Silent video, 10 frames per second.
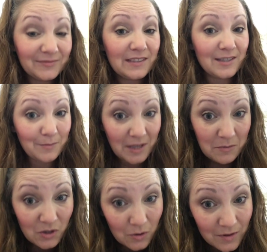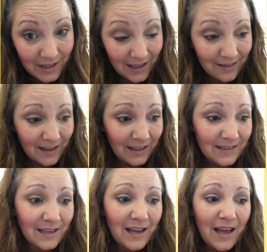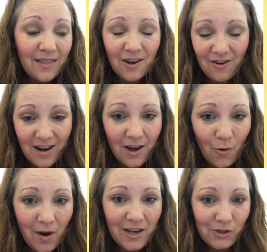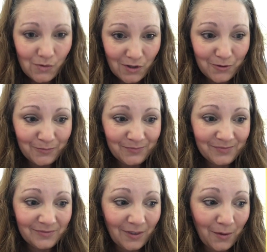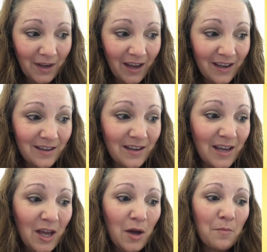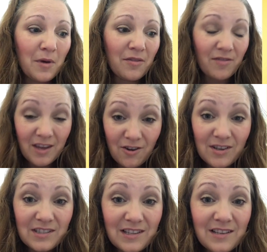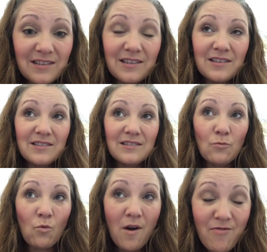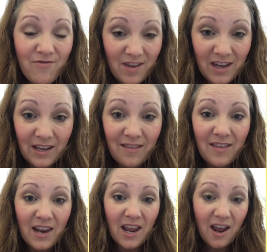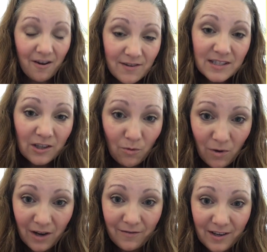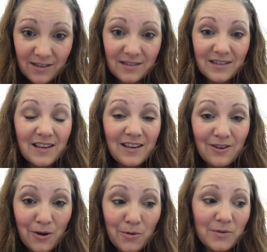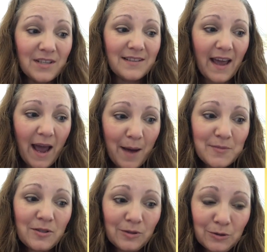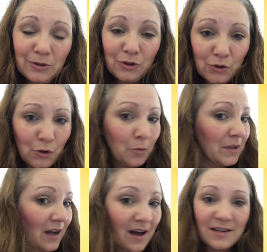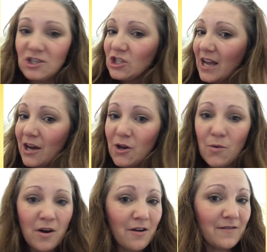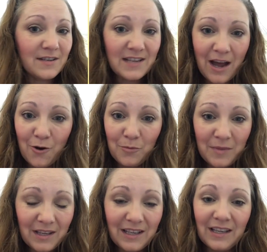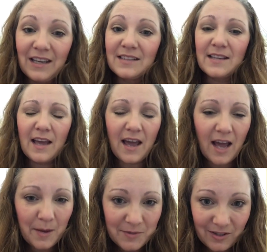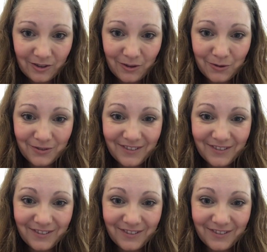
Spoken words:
and sometimes you say things that are not quite true, okay? But there is one thing that every single one of us knows is absolutely true beyond a shadow of a doubt, meaning it's absolute